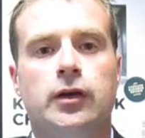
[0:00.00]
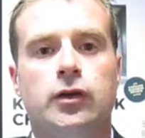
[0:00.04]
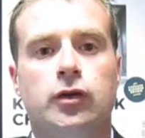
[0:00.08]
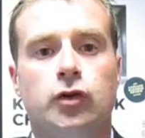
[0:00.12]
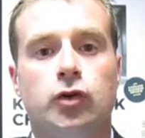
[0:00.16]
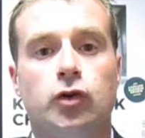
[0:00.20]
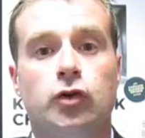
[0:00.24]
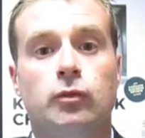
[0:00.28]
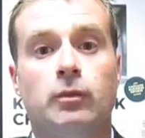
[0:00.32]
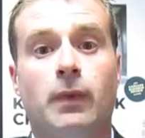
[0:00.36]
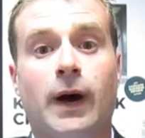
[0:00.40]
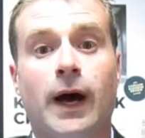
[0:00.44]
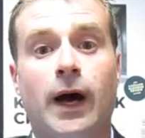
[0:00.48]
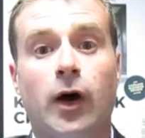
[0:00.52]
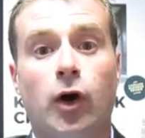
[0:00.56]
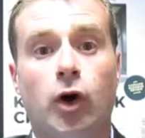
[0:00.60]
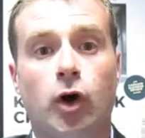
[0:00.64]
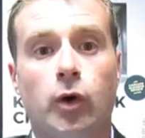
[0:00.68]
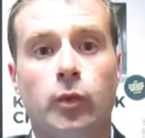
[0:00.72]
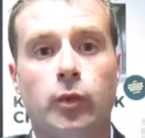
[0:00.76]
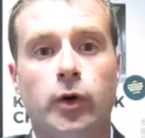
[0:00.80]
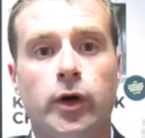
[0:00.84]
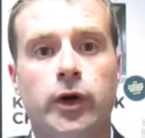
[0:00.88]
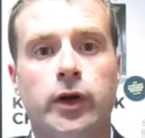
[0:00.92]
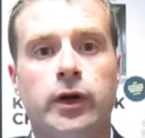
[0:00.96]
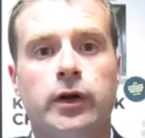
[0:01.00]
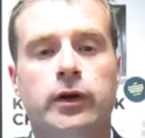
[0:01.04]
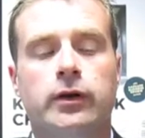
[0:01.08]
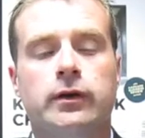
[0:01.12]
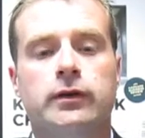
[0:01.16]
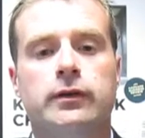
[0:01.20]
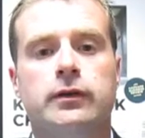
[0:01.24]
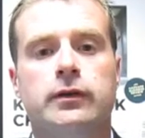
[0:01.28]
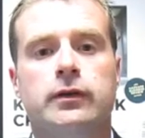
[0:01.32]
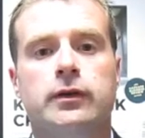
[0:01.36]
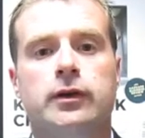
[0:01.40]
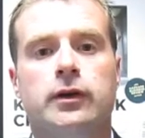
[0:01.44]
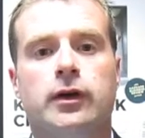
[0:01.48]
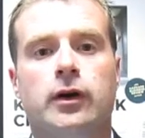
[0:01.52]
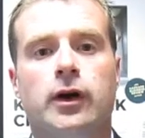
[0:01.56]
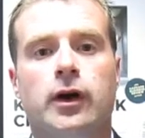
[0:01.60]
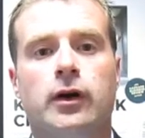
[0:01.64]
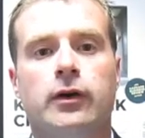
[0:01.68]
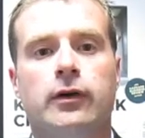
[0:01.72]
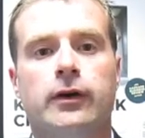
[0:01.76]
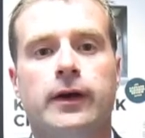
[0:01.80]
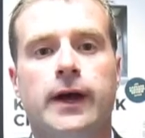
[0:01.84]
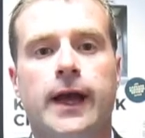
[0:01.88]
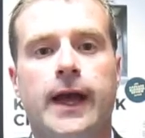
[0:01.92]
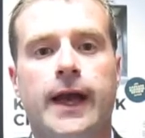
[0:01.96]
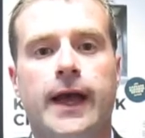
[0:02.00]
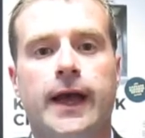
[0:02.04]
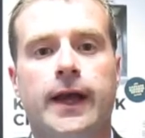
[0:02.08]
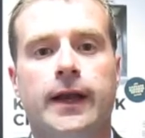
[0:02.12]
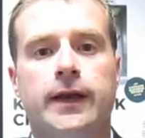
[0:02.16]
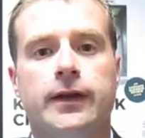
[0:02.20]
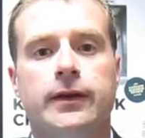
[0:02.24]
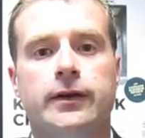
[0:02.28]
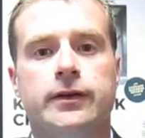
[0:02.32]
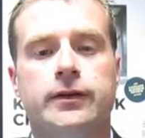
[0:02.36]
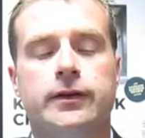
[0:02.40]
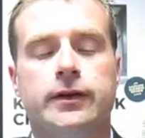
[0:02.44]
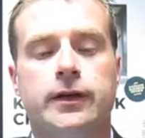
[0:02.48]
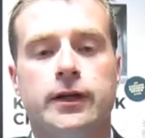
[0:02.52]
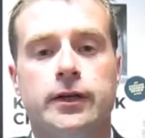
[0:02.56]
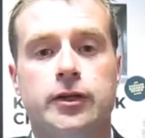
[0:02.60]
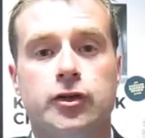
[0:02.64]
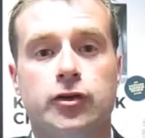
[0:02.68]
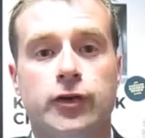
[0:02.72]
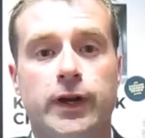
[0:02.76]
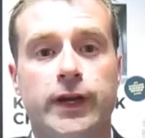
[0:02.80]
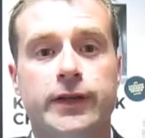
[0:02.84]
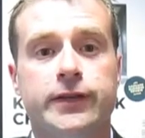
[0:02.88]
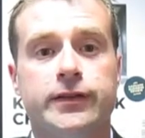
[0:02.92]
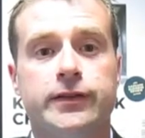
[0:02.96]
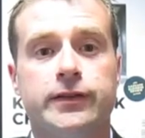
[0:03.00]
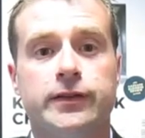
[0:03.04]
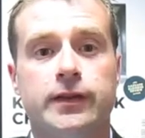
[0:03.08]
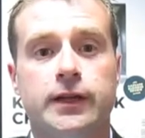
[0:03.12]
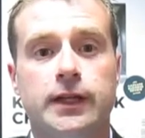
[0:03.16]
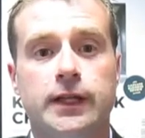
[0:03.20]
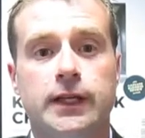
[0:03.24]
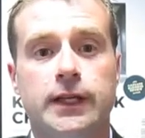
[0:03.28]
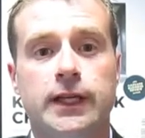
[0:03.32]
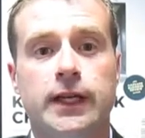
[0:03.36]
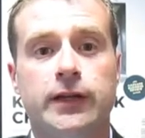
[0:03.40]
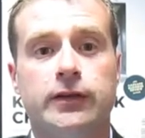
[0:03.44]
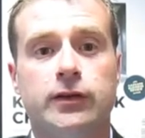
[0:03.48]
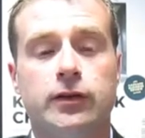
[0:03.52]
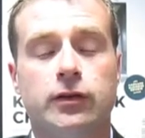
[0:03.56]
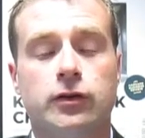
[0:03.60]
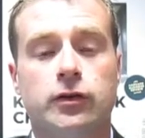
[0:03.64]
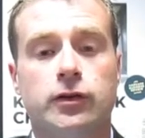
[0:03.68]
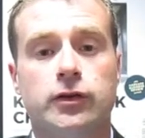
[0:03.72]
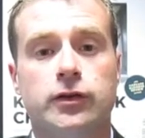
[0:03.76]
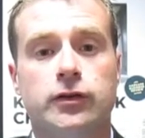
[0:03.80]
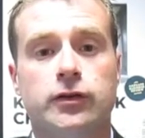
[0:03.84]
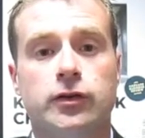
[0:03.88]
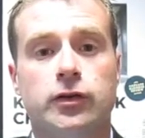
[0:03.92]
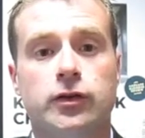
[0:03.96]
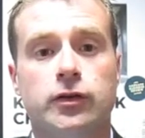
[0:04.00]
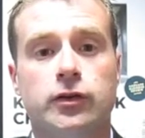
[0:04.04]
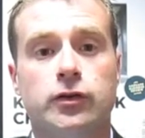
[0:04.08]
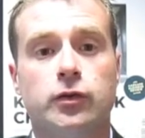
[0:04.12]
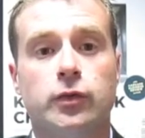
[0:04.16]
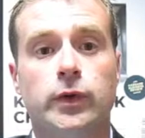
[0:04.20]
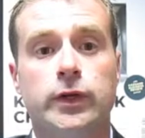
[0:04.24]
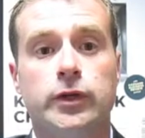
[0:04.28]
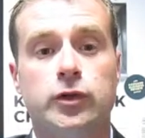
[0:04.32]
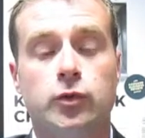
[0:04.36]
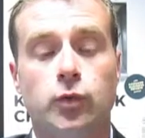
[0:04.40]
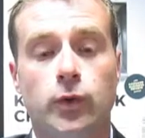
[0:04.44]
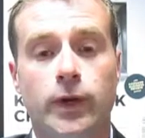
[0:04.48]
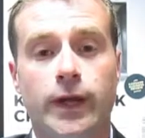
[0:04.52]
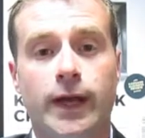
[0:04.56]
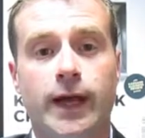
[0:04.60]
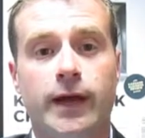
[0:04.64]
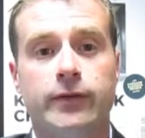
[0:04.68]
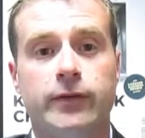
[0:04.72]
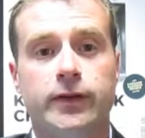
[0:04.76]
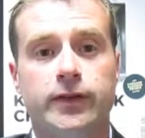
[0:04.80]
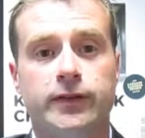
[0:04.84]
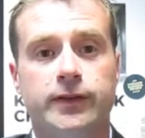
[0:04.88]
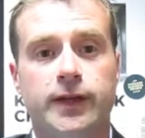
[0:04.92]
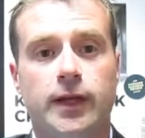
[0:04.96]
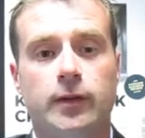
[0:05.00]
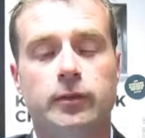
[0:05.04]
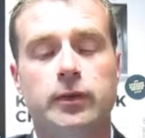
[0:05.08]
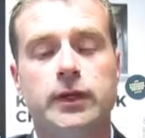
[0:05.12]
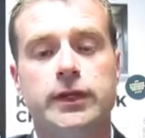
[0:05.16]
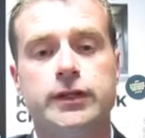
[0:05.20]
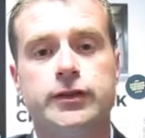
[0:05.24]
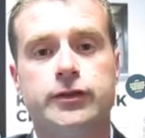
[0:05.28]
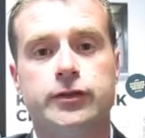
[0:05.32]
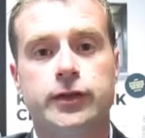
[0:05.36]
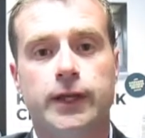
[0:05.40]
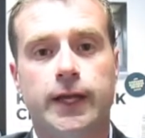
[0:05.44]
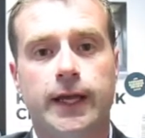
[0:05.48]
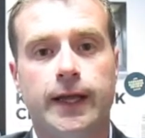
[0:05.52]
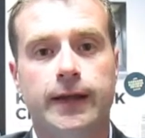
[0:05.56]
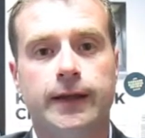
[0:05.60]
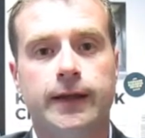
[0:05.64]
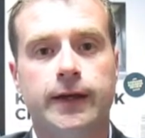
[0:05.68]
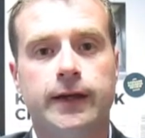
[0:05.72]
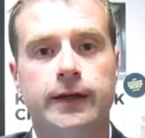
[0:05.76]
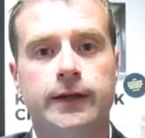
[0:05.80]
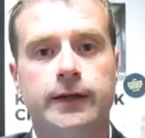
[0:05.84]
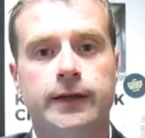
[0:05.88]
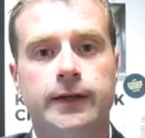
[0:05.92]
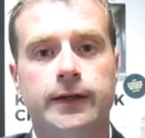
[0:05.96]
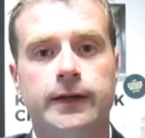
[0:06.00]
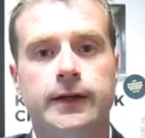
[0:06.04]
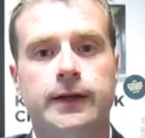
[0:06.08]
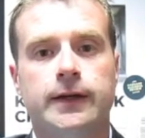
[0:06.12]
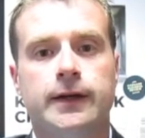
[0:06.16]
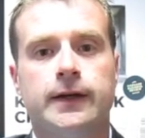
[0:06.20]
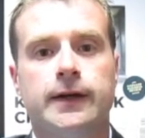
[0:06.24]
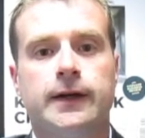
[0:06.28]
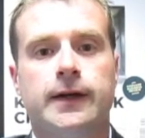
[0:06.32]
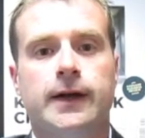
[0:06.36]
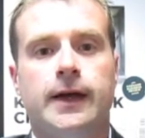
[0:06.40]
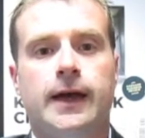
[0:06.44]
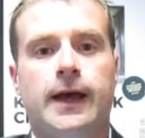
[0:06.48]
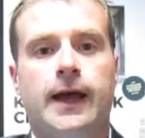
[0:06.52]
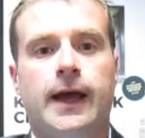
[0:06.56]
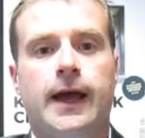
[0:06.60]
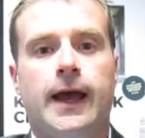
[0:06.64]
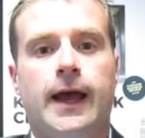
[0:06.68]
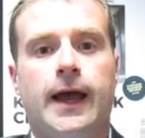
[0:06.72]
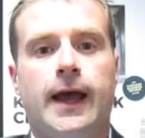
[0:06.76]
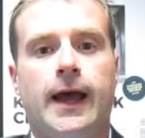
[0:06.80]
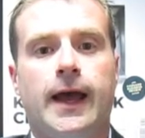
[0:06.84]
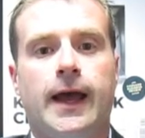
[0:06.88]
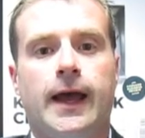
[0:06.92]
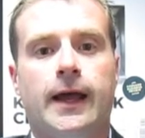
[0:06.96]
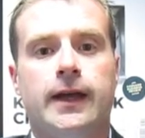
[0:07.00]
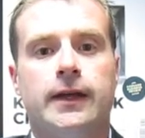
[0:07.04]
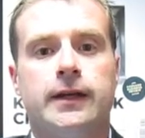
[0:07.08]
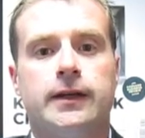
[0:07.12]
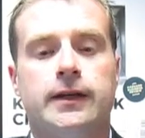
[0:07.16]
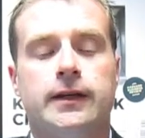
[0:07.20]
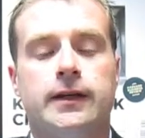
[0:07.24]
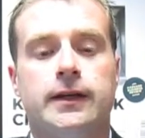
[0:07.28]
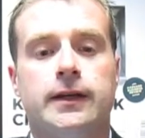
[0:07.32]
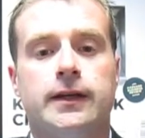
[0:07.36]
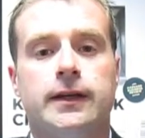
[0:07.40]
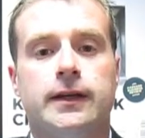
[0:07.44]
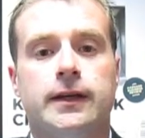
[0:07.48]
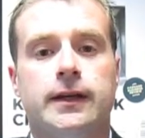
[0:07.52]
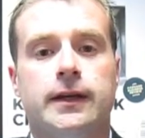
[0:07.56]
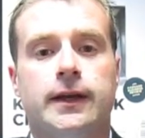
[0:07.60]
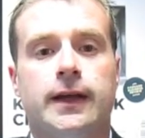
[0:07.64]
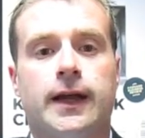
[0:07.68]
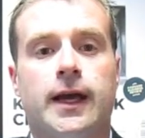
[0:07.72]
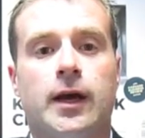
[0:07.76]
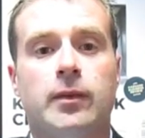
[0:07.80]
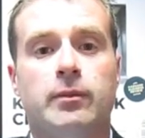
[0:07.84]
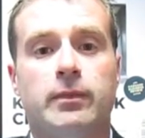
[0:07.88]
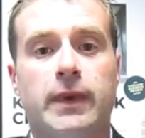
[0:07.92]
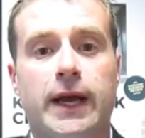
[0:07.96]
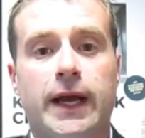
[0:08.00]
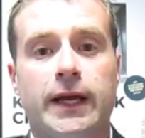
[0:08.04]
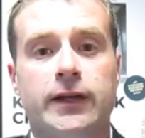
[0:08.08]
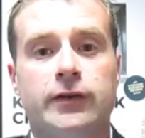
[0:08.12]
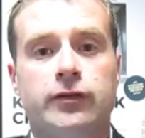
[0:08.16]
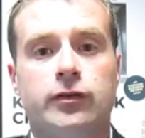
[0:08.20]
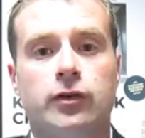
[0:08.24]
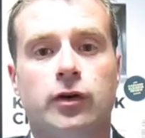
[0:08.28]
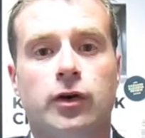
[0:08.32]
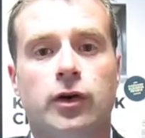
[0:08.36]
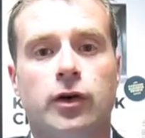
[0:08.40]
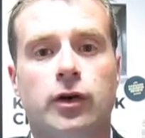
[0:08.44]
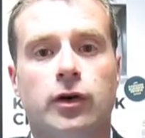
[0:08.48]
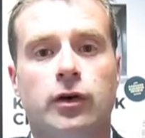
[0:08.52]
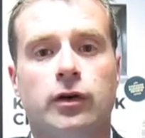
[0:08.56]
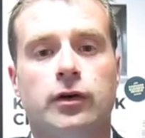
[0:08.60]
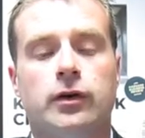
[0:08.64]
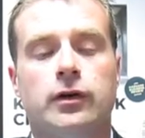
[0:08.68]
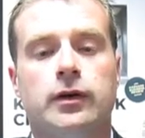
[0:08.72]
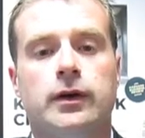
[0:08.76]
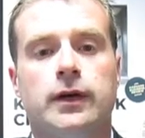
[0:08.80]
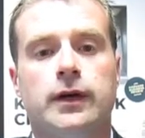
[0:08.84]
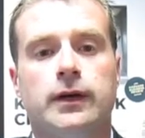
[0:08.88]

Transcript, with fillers: do my homework, go and address the needs and concerns which we have established together, and come back to her